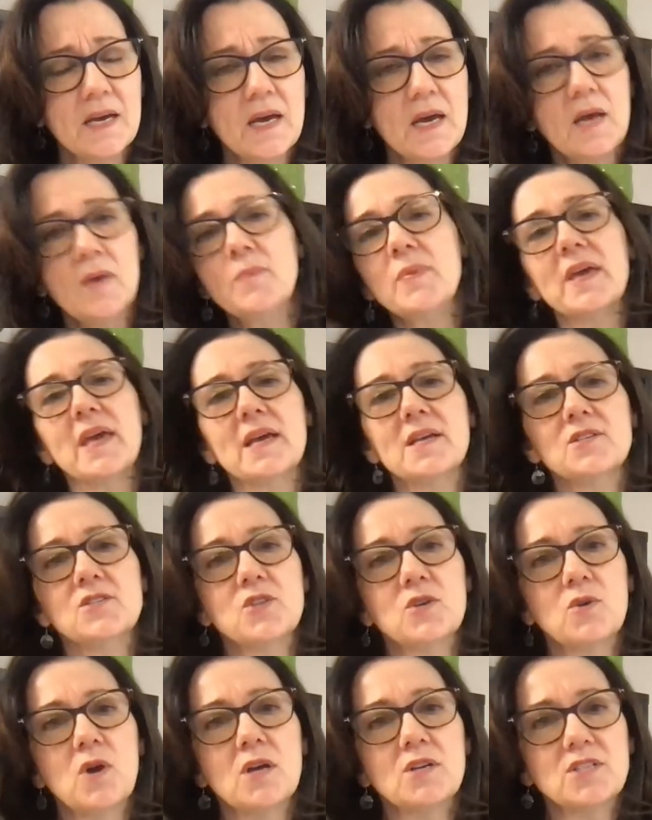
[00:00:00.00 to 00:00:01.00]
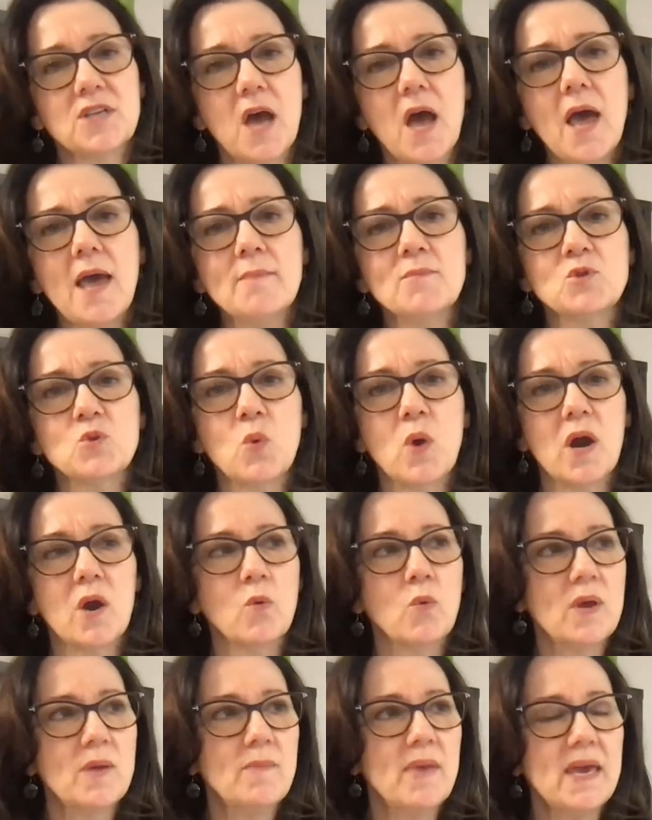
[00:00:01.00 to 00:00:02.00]
because there are times where
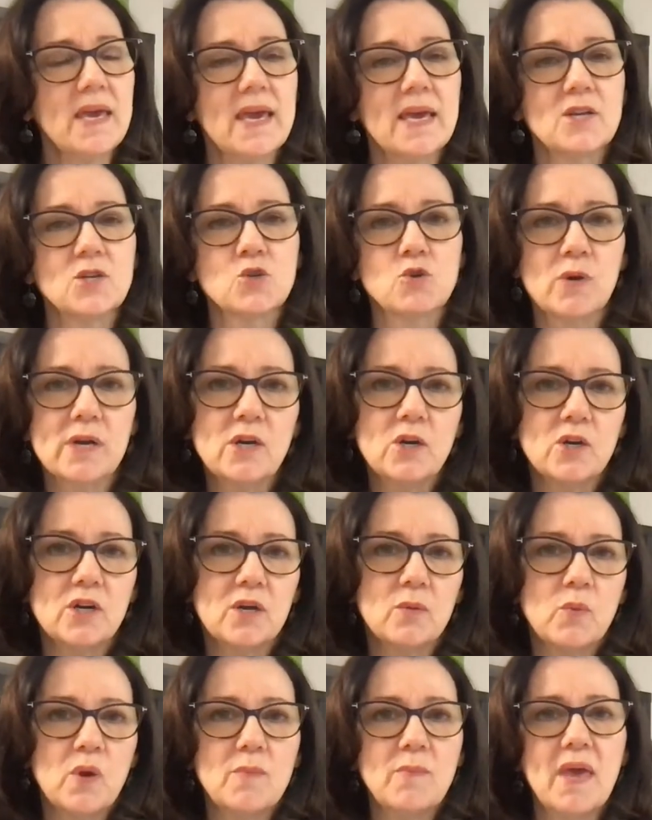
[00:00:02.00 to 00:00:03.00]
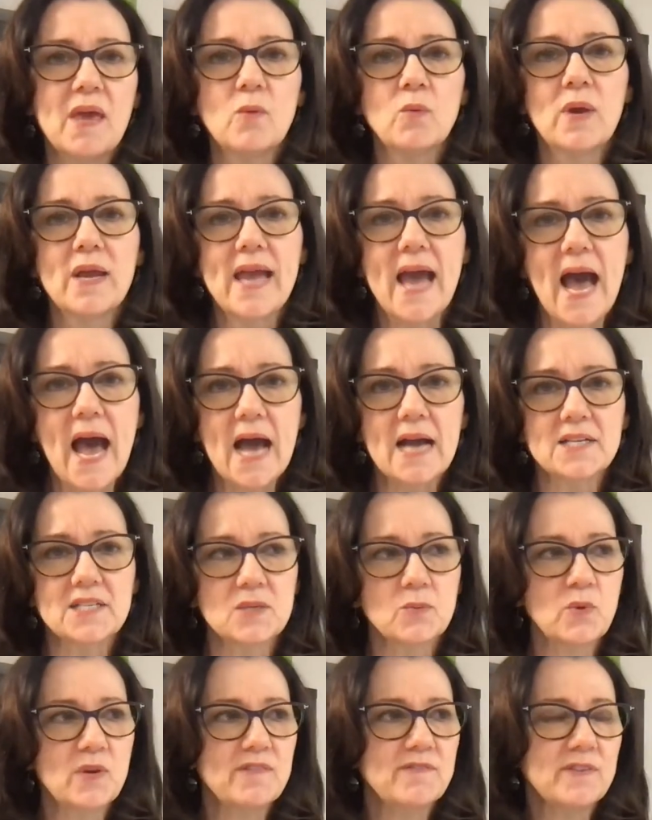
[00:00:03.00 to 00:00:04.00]
we may get triggered and we may react
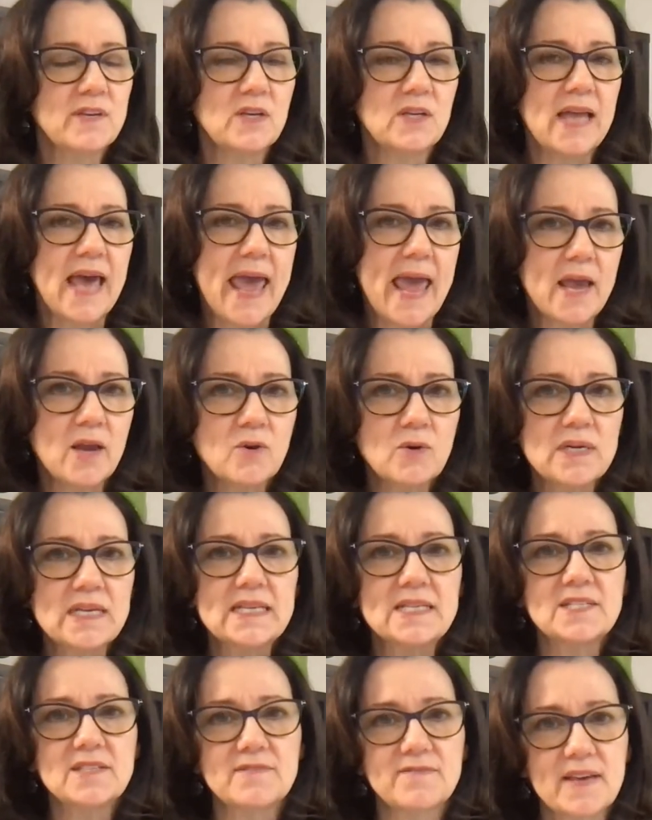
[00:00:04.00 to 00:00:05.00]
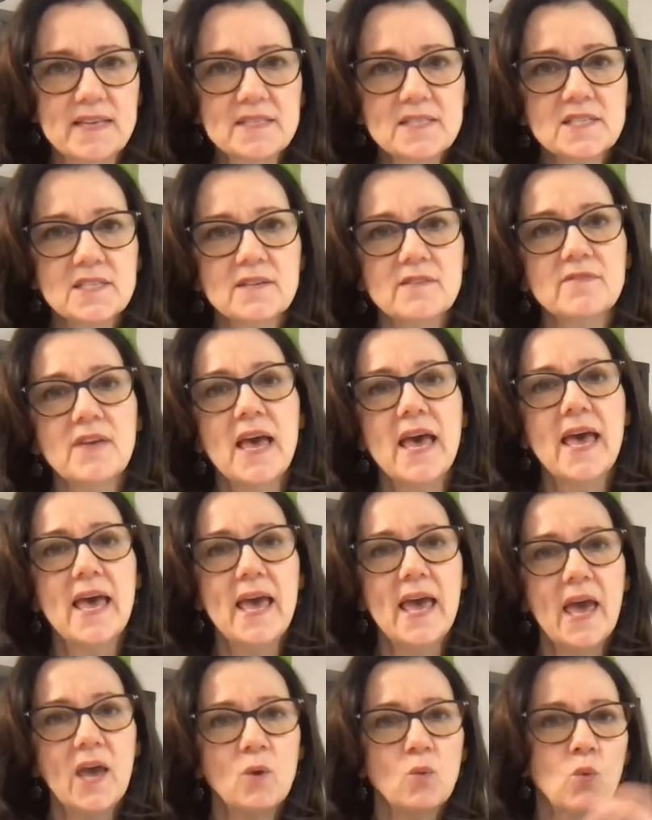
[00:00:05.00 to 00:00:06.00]
and we feel angry and defensive,
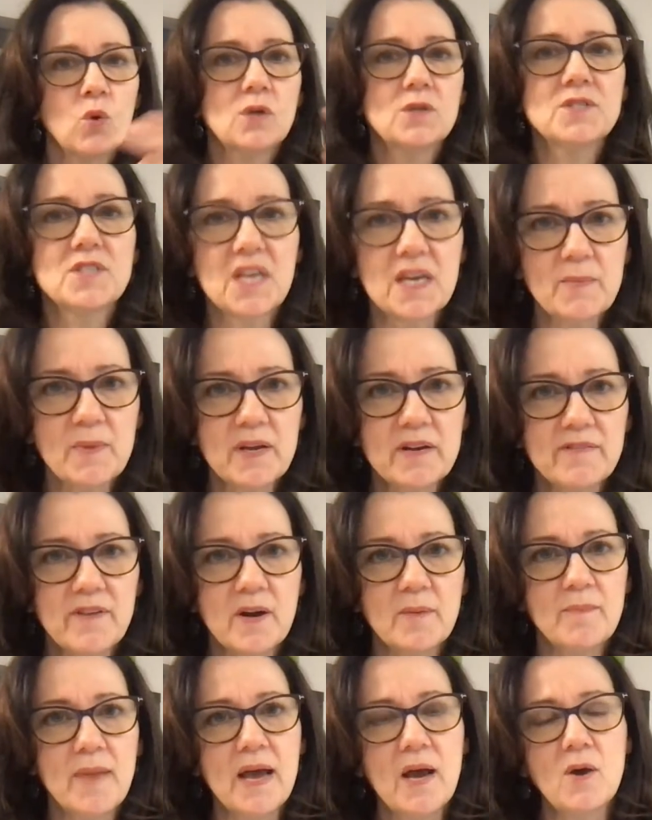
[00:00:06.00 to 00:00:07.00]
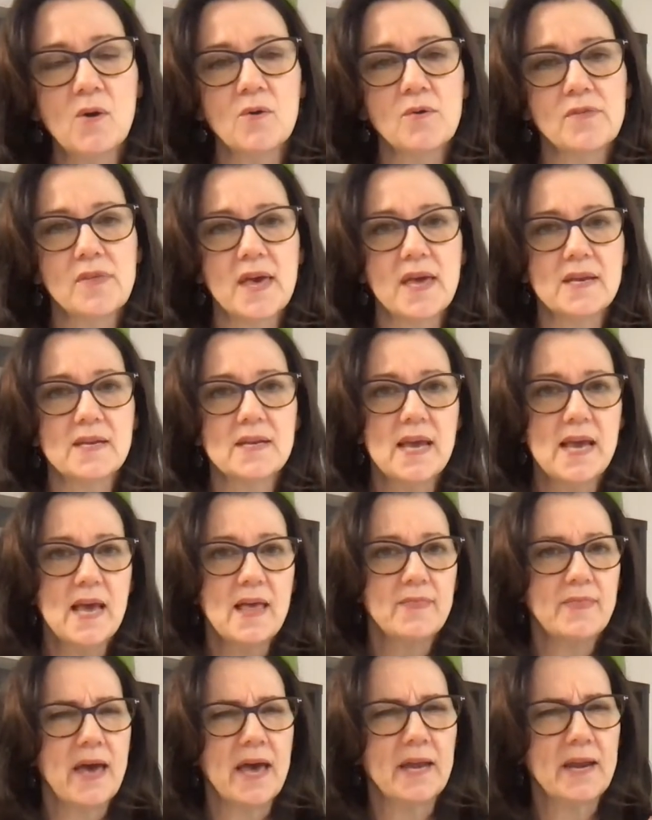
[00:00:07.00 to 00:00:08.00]
and words come out of our mouth and
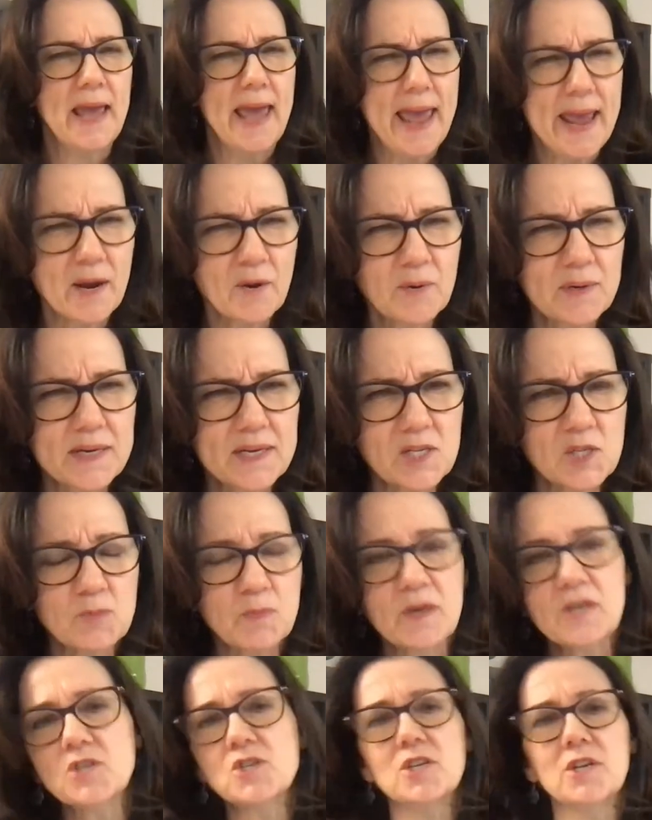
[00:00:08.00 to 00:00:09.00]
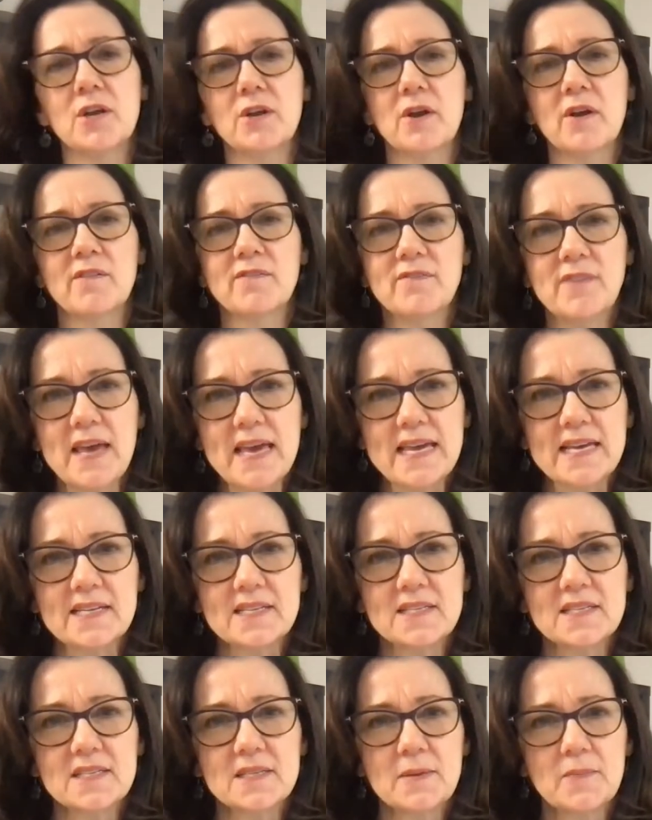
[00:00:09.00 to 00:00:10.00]
that angry expression on our
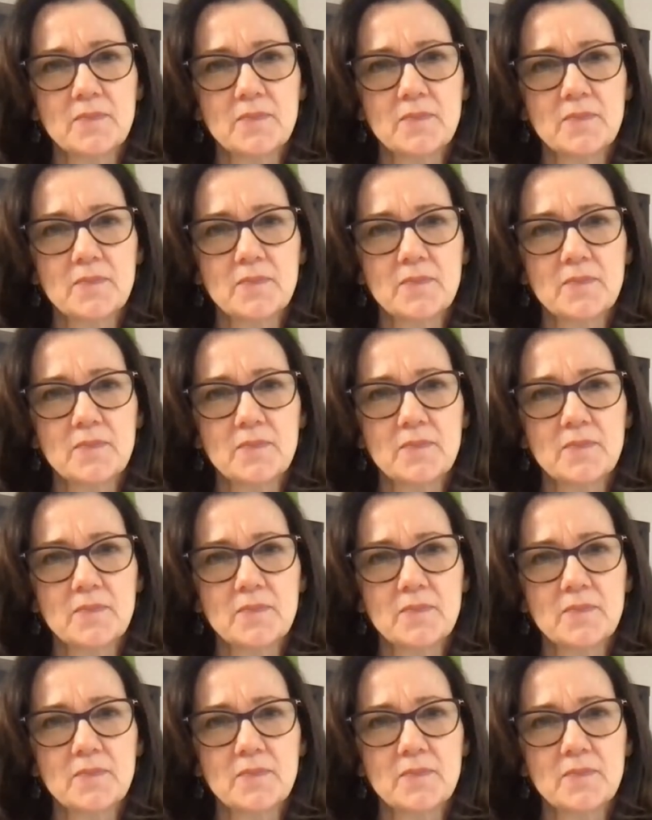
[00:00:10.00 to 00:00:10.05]
face.